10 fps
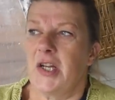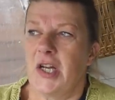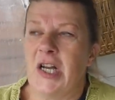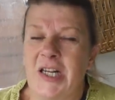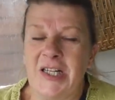
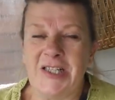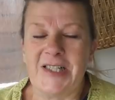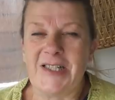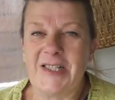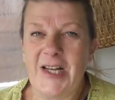
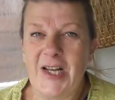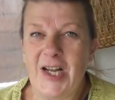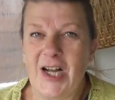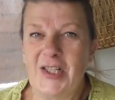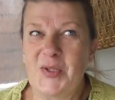
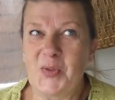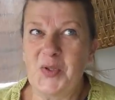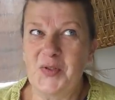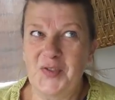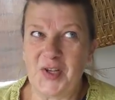I
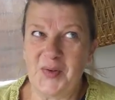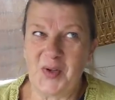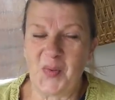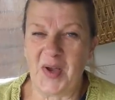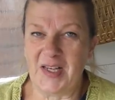sort of don't
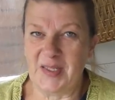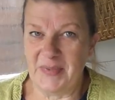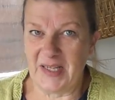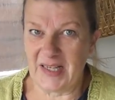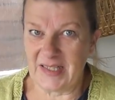know where to
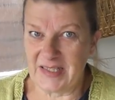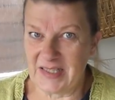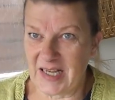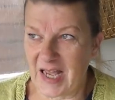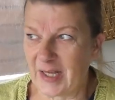begin
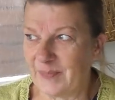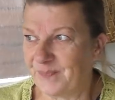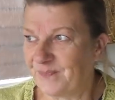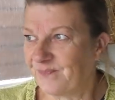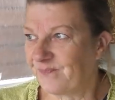today,
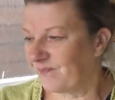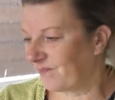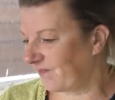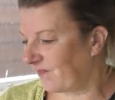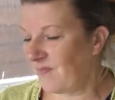
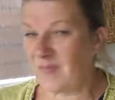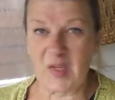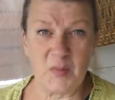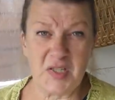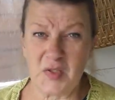
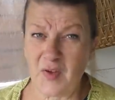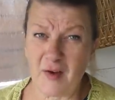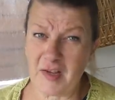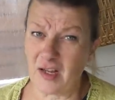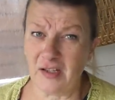which is
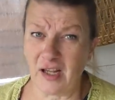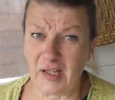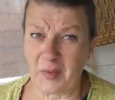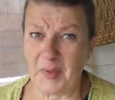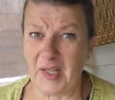very
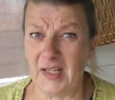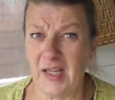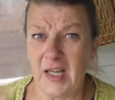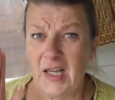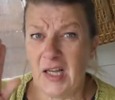unlike me.
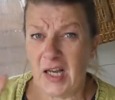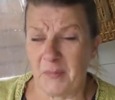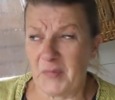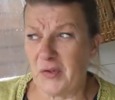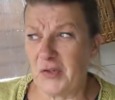
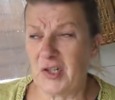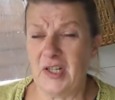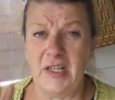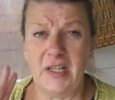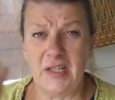I'm
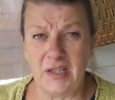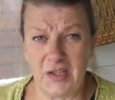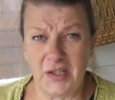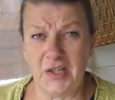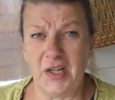usually,
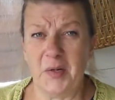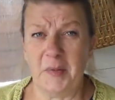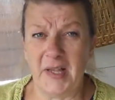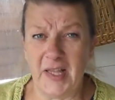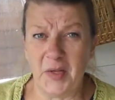you know,
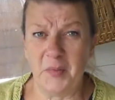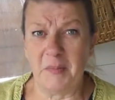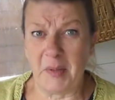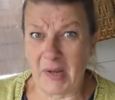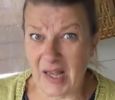I'm here
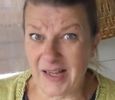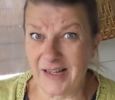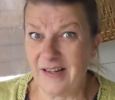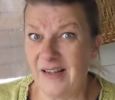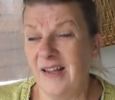with my
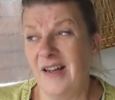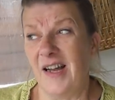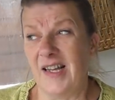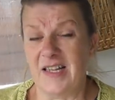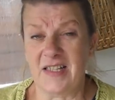plan,
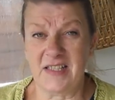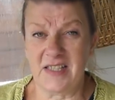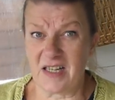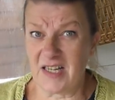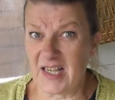I get
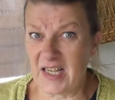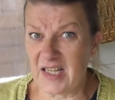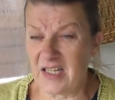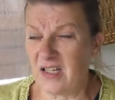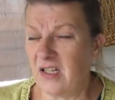stuck
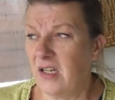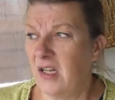in.